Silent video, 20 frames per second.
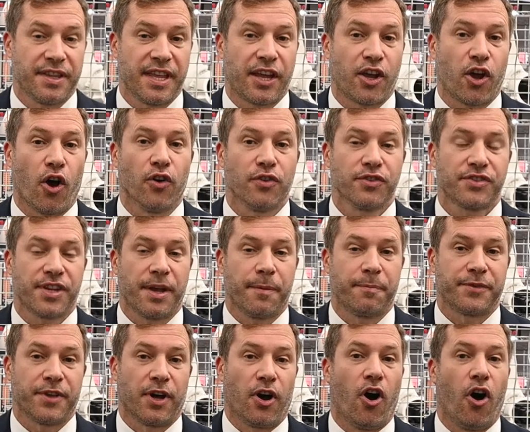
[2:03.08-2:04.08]
the
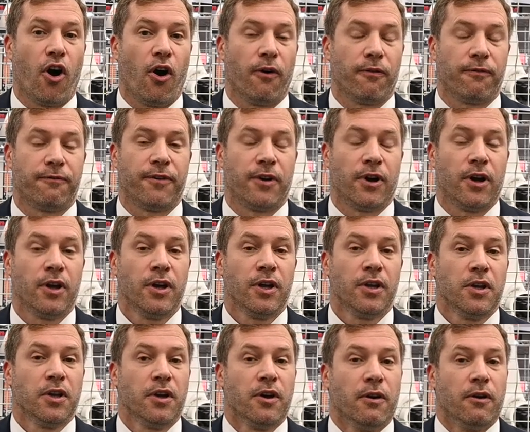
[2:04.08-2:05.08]
concept of uh,
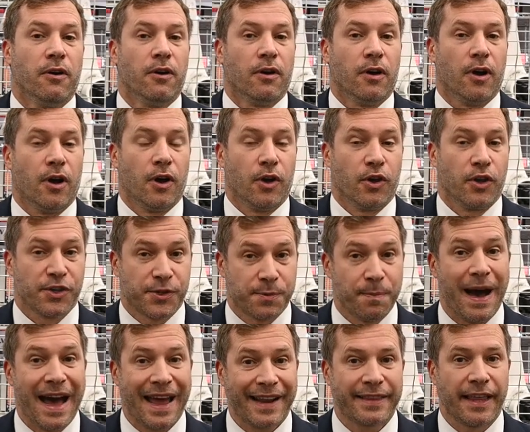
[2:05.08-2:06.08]
uh,
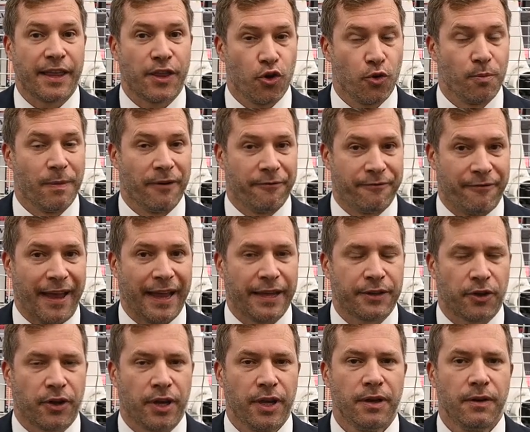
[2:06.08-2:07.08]
smart and human
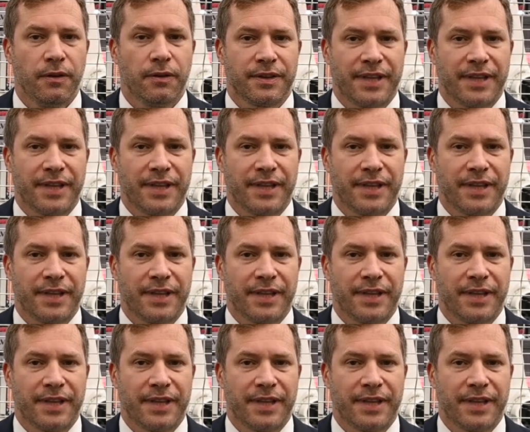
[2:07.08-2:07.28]
factory.